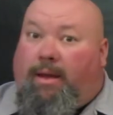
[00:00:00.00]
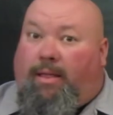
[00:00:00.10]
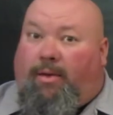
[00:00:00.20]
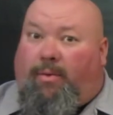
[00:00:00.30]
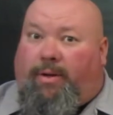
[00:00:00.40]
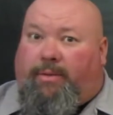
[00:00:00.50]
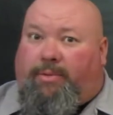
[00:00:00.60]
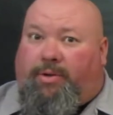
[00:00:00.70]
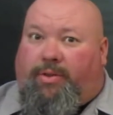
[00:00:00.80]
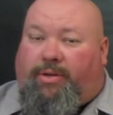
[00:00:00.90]
Hello and welcome
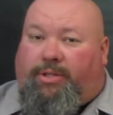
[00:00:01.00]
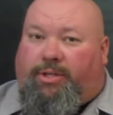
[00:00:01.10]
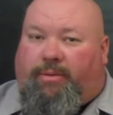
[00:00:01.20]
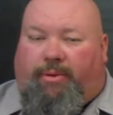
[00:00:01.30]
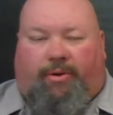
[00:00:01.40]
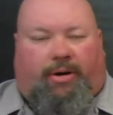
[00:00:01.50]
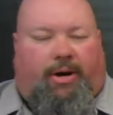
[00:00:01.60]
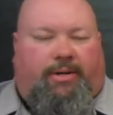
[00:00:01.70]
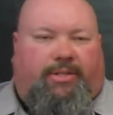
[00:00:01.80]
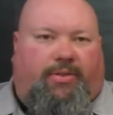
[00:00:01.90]
to another edition of Motor
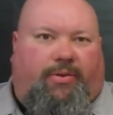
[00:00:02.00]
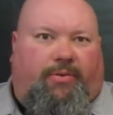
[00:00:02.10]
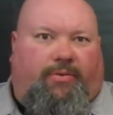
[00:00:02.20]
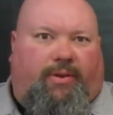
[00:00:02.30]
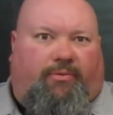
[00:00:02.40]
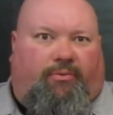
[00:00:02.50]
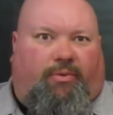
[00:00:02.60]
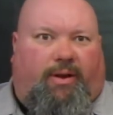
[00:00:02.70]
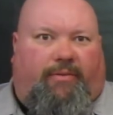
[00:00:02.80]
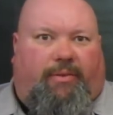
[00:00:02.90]
Cars Enthusiasts.
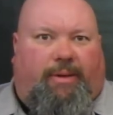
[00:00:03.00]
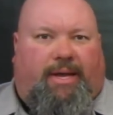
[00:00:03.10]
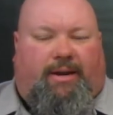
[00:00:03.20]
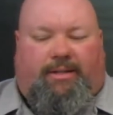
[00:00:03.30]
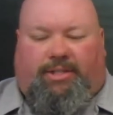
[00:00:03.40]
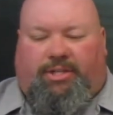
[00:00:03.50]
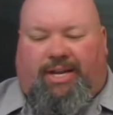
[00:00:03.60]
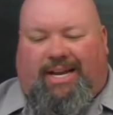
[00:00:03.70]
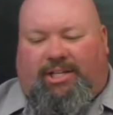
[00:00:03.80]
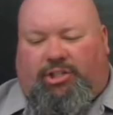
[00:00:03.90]
Right off the bat on
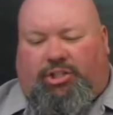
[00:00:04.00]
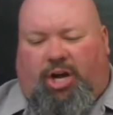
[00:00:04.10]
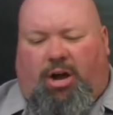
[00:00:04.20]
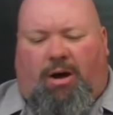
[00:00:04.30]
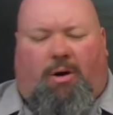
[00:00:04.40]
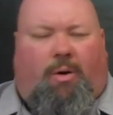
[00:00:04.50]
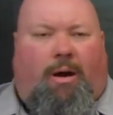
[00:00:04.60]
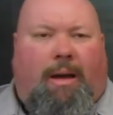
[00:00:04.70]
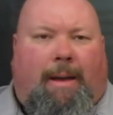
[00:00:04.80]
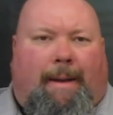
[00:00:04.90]
today's
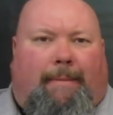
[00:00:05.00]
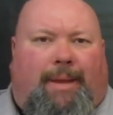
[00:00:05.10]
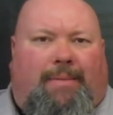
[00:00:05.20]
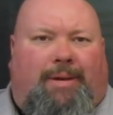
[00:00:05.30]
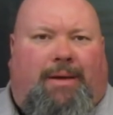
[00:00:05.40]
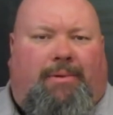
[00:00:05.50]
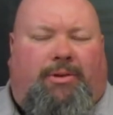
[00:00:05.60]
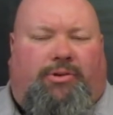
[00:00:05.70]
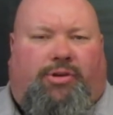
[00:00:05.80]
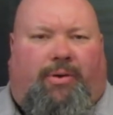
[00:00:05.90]
show,
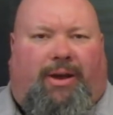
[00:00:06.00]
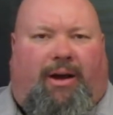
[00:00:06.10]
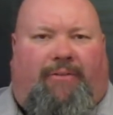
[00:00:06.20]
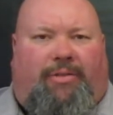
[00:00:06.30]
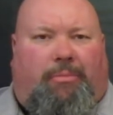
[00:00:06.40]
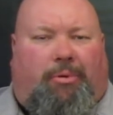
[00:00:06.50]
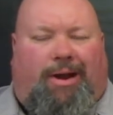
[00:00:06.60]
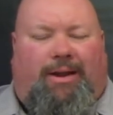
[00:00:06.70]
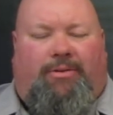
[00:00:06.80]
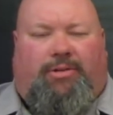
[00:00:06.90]
BMW showing off the
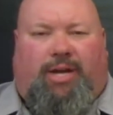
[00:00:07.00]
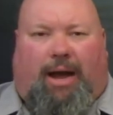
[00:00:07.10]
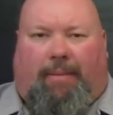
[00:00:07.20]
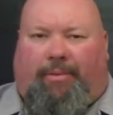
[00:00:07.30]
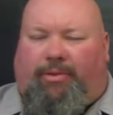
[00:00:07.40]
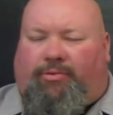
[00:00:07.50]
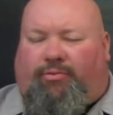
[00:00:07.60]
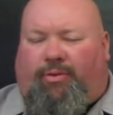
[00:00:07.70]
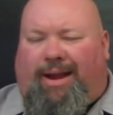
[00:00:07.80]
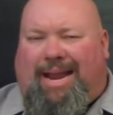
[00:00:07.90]
brand new top of the
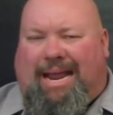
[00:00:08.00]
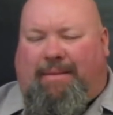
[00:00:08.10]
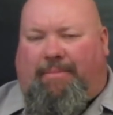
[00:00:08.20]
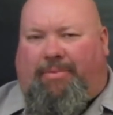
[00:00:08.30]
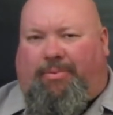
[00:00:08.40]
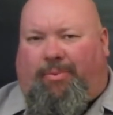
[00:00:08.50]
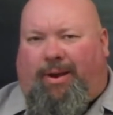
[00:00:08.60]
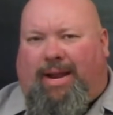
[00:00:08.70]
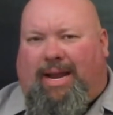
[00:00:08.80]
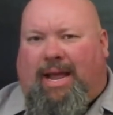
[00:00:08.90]
tree
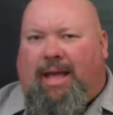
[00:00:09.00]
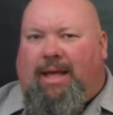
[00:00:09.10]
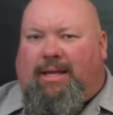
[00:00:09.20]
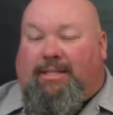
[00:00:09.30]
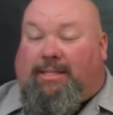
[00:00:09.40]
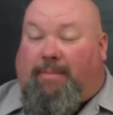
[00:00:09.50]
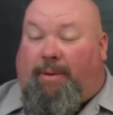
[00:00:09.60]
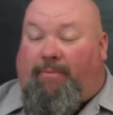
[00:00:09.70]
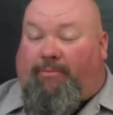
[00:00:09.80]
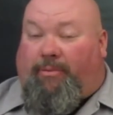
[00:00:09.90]
M3. Step
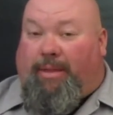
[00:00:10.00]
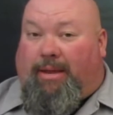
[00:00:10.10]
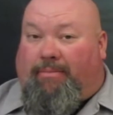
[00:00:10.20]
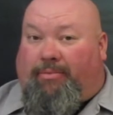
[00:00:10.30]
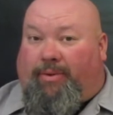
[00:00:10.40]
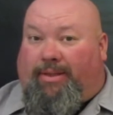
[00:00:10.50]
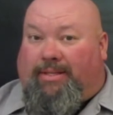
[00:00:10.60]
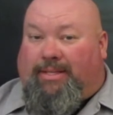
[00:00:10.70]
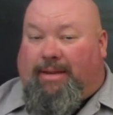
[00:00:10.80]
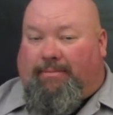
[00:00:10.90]
up from the M3.
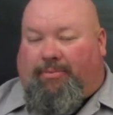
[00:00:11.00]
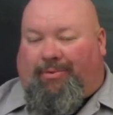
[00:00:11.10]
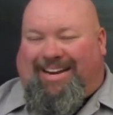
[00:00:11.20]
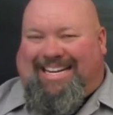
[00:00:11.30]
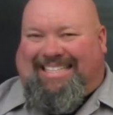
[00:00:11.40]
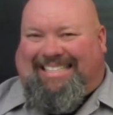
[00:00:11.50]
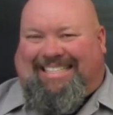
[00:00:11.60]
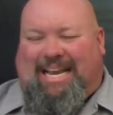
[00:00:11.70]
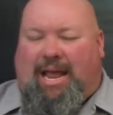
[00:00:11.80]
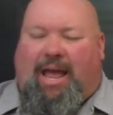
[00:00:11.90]
This is the M3
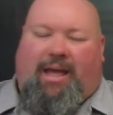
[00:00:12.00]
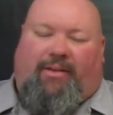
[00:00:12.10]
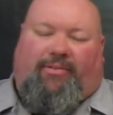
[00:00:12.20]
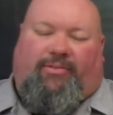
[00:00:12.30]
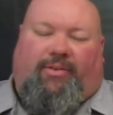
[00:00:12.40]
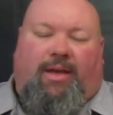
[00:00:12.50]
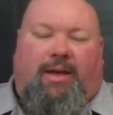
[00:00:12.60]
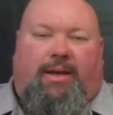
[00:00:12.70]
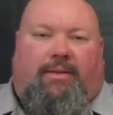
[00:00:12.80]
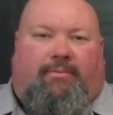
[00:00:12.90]
CS.
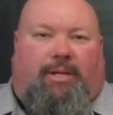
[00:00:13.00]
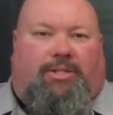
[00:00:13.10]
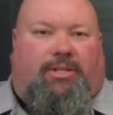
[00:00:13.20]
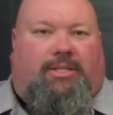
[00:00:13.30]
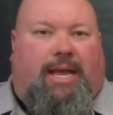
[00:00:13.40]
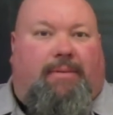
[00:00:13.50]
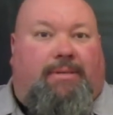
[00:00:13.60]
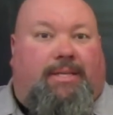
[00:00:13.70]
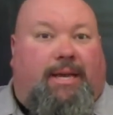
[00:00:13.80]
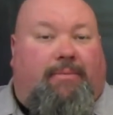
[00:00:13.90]
Much the same
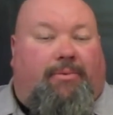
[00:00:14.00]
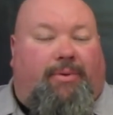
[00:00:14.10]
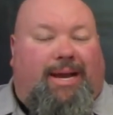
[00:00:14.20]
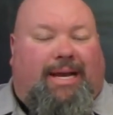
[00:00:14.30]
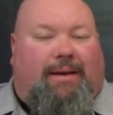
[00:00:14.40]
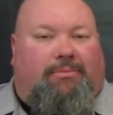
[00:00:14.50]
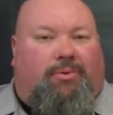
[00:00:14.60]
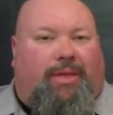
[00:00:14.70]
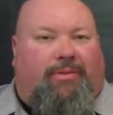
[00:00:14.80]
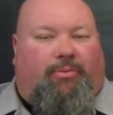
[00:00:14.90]
as the M3, it comes
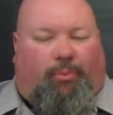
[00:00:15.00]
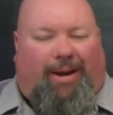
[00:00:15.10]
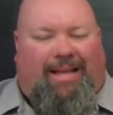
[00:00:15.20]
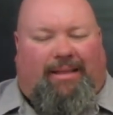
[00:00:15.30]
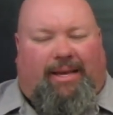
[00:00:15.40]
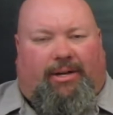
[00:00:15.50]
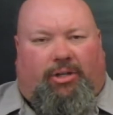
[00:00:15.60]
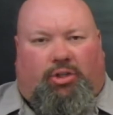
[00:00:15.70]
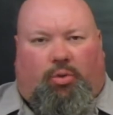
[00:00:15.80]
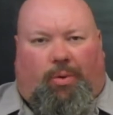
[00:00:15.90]
with a
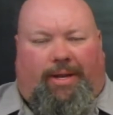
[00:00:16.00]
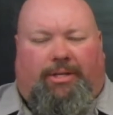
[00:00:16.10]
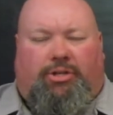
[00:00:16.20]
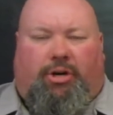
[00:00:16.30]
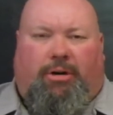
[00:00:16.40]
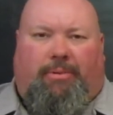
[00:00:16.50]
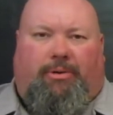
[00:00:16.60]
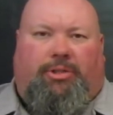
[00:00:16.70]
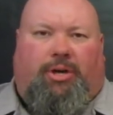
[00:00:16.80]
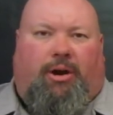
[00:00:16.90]
3-liter twin
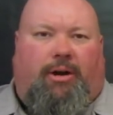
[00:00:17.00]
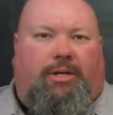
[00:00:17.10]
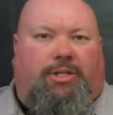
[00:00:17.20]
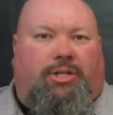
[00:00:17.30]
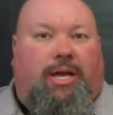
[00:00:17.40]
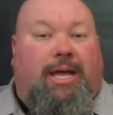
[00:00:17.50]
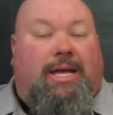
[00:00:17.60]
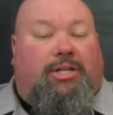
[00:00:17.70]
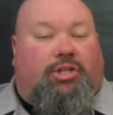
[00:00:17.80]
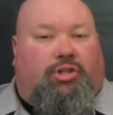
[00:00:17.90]
turbocharged
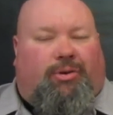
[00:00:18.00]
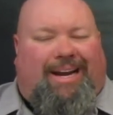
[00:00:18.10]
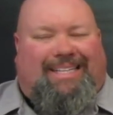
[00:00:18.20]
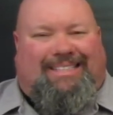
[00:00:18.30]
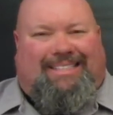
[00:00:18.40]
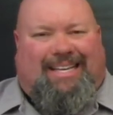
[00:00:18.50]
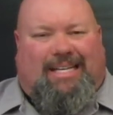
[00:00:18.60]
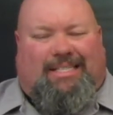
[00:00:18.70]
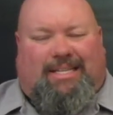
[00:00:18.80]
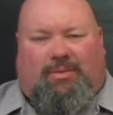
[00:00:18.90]
straight
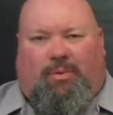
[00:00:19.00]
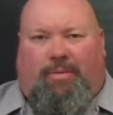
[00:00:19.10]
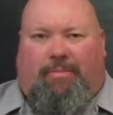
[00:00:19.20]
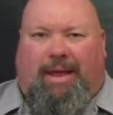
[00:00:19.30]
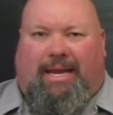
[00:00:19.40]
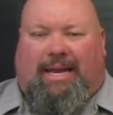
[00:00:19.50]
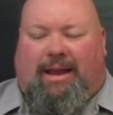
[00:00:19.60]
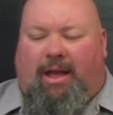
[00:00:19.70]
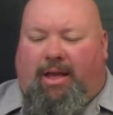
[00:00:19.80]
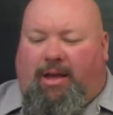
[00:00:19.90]
six. This one
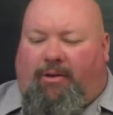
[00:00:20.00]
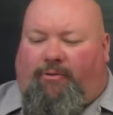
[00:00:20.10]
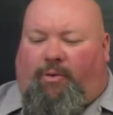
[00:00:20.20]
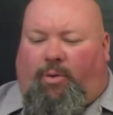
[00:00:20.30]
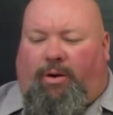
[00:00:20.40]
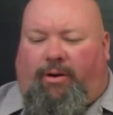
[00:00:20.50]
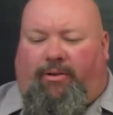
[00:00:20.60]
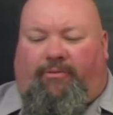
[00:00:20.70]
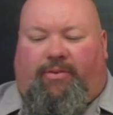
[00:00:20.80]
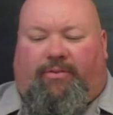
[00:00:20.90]
making
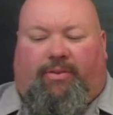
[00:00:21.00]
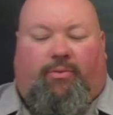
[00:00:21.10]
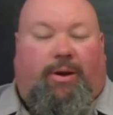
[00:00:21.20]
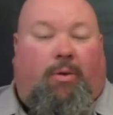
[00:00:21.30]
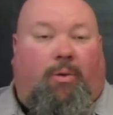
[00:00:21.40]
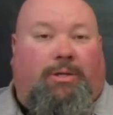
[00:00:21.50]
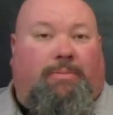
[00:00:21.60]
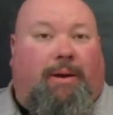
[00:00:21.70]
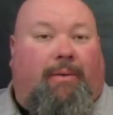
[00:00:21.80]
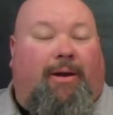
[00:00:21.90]
453
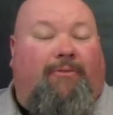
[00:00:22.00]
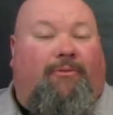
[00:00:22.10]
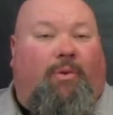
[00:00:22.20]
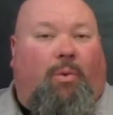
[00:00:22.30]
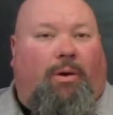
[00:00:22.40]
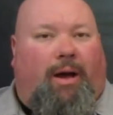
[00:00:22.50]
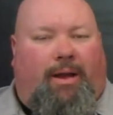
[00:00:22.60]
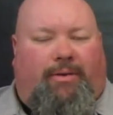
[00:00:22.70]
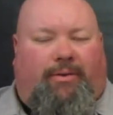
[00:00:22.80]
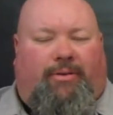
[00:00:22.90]
horsepower and
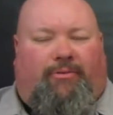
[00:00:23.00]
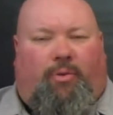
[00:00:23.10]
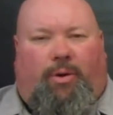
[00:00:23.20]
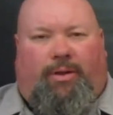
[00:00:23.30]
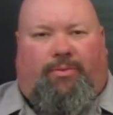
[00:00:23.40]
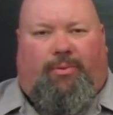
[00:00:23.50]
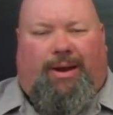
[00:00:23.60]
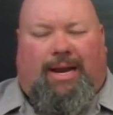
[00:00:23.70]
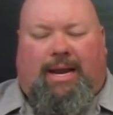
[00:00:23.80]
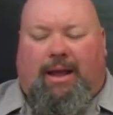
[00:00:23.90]

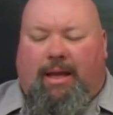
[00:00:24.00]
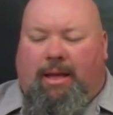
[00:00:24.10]
443